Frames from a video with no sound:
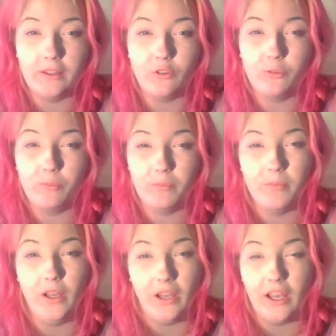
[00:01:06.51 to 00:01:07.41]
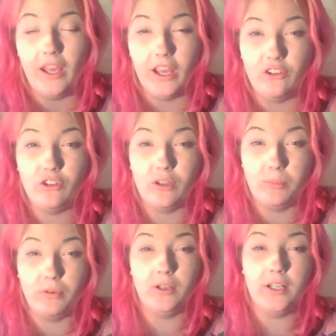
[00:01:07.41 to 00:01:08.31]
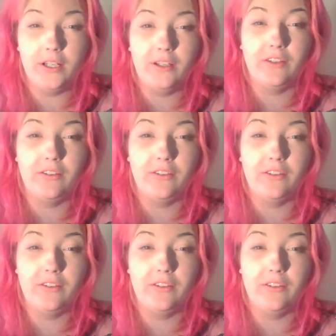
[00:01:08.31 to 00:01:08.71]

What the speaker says: It's actually pretty